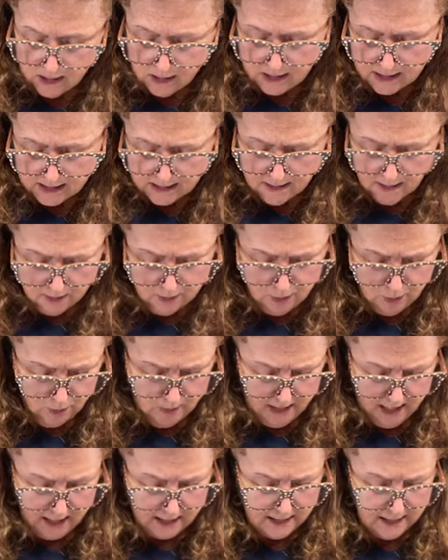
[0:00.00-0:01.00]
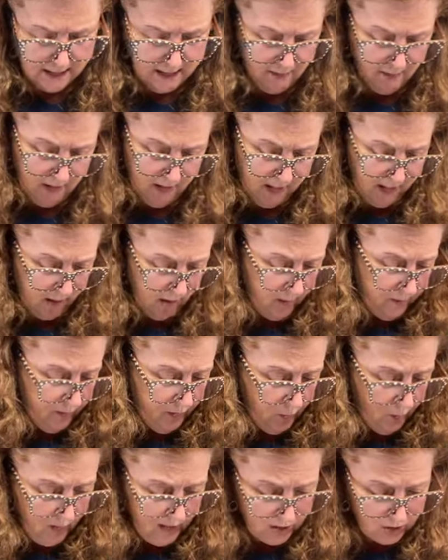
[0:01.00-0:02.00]
just little doodads here and there
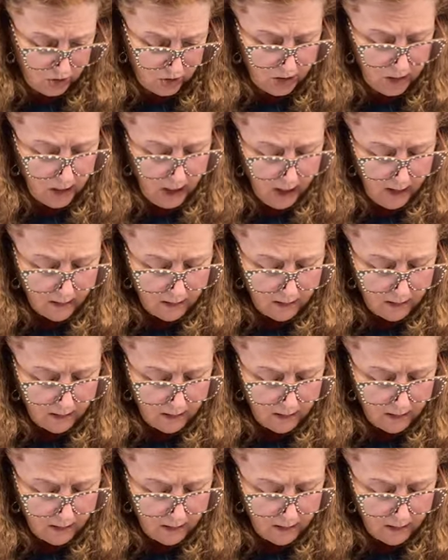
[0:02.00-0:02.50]
if you wish.